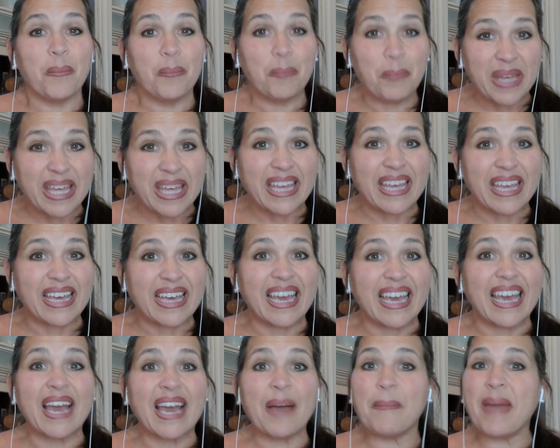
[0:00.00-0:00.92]

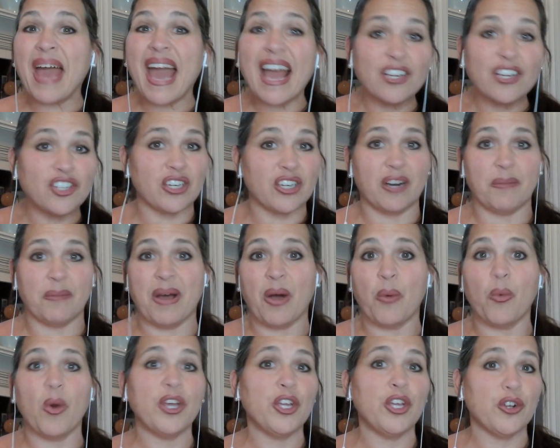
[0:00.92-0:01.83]
being passionate
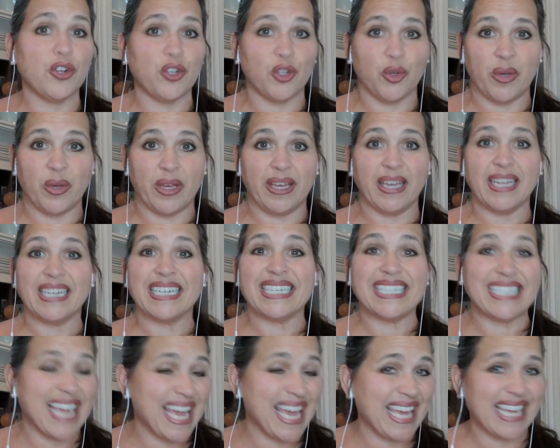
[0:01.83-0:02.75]
about what you're doing
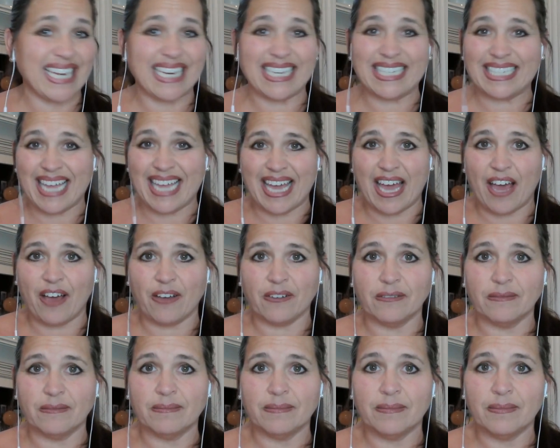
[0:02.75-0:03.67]
day in and day out.
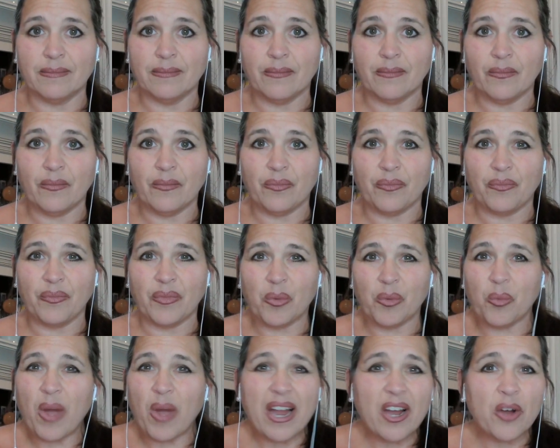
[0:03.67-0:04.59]

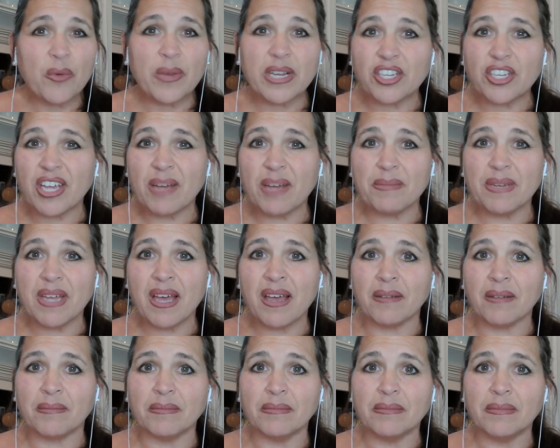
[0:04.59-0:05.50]
Why are we jammed
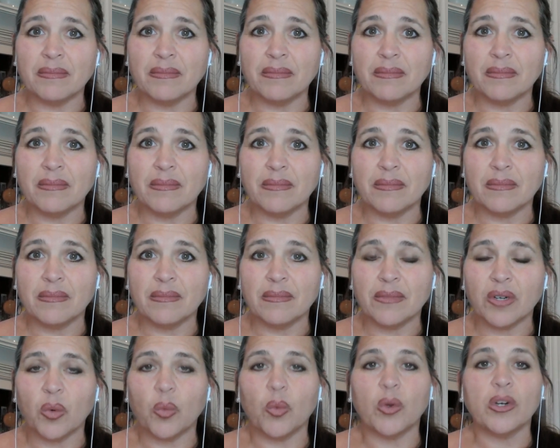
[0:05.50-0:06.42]
up?
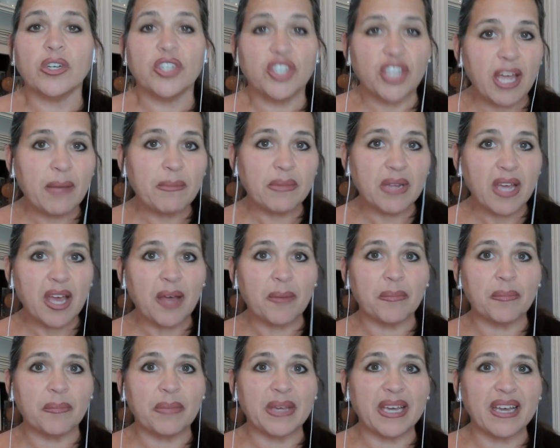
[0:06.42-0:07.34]
We're jammed
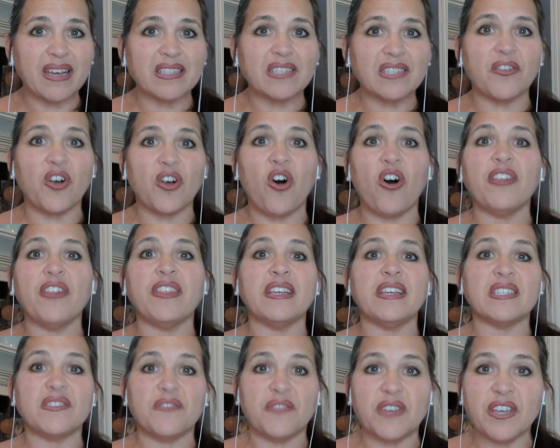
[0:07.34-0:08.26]
up because of all
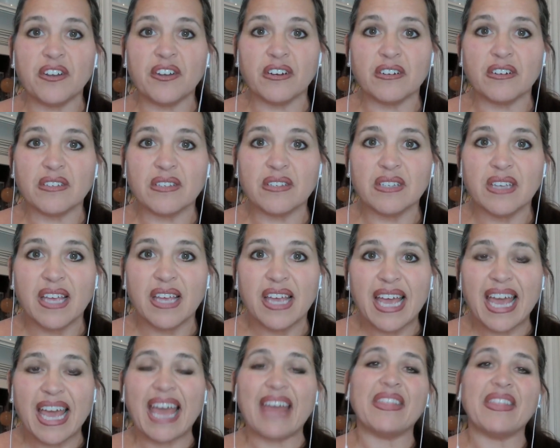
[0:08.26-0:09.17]
these fears.
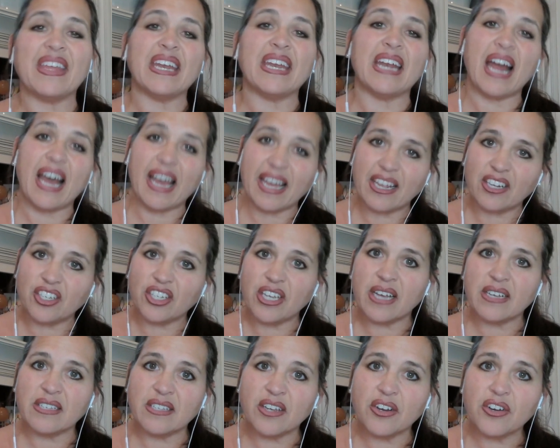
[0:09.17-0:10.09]
And then it
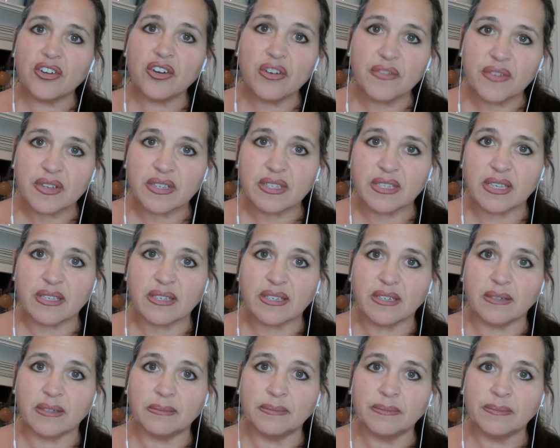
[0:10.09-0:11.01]
hijacks our nervous
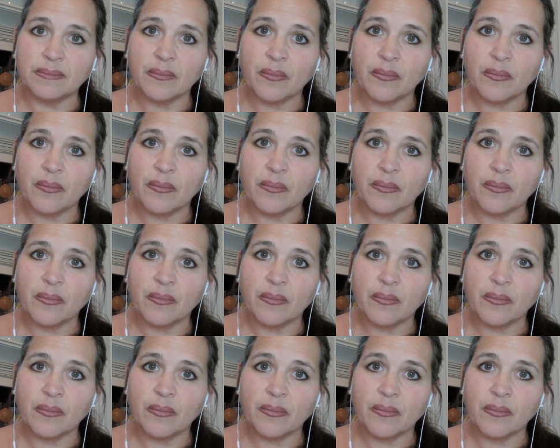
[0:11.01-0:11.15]
system.